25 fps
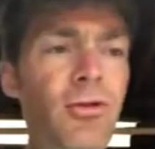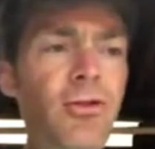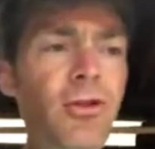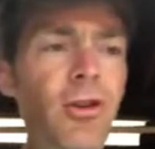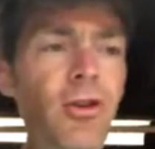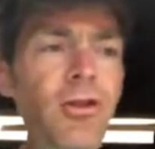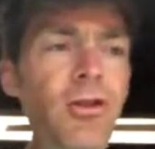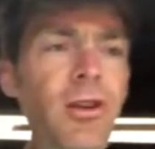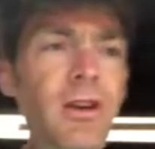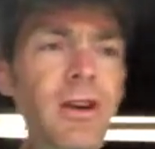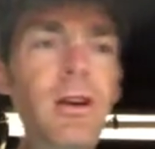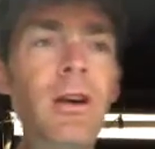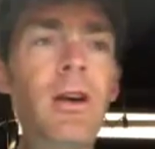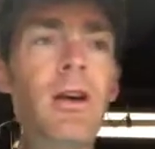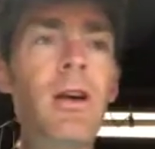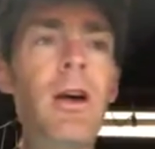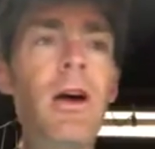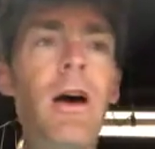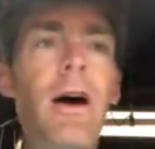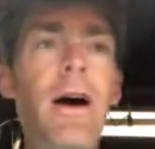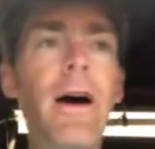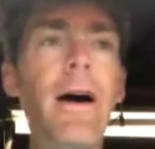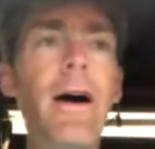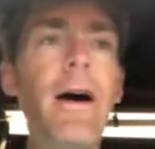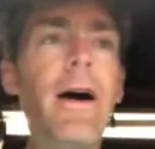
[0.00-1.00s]
Cerny.
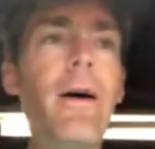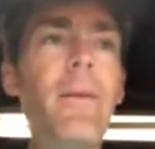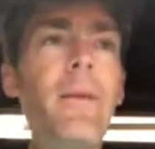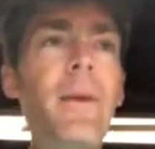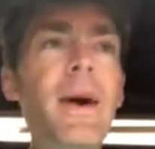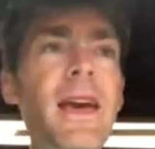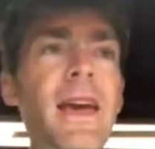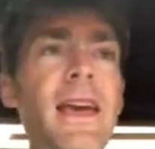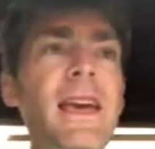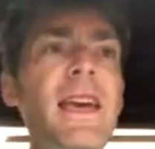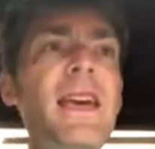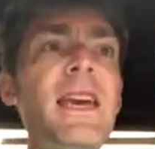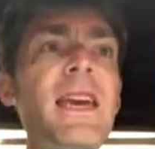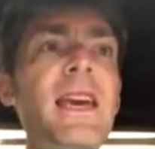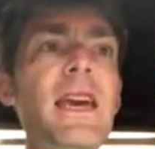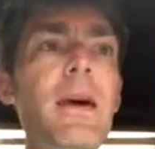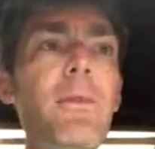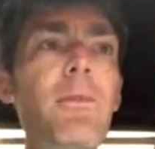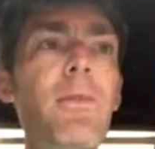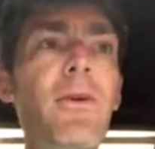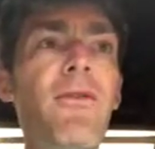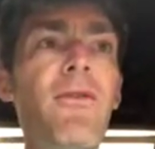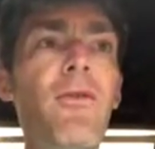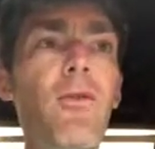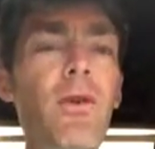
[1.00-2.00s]

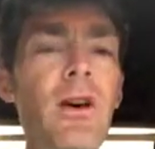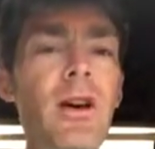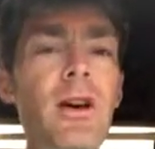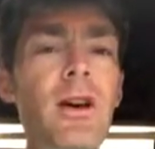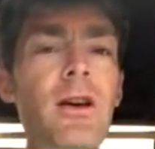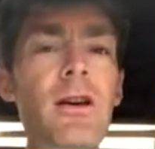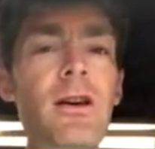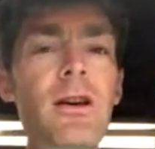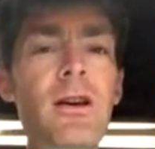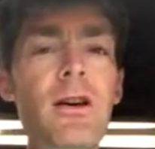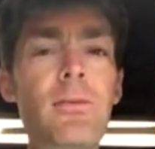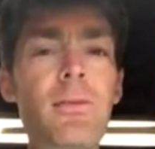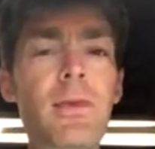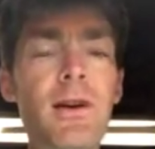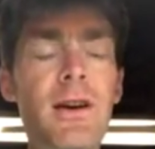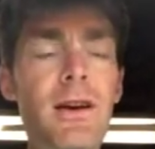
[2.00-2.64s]
Before he